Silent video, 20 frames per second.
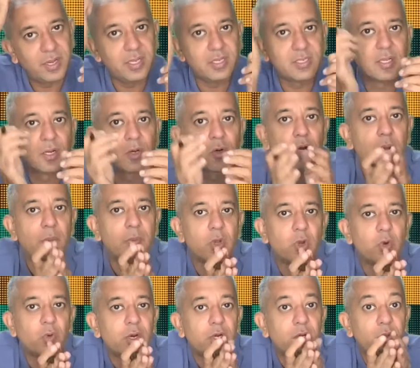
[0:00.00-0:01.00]
Now, coming over
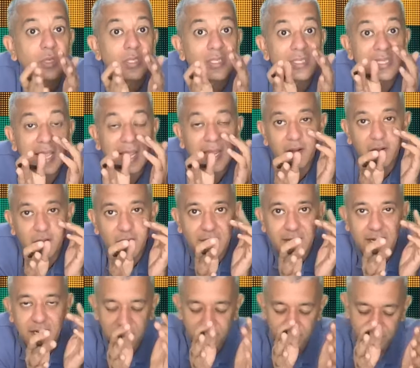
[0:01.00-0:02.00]
to the secondary
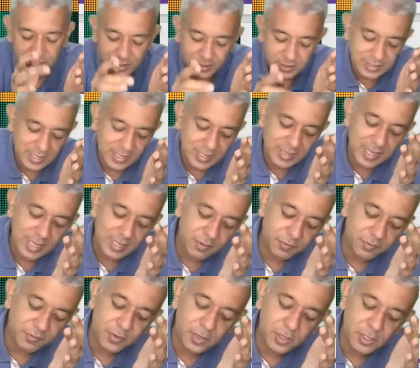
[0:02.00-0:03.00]
activities, in that the
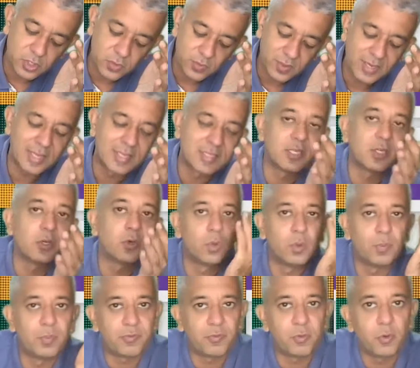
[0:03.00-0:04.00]
first one, as I told
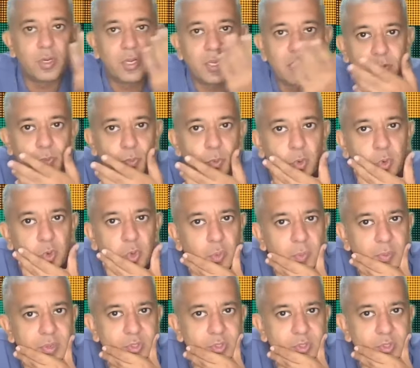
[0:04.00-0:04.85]
before, is procurement.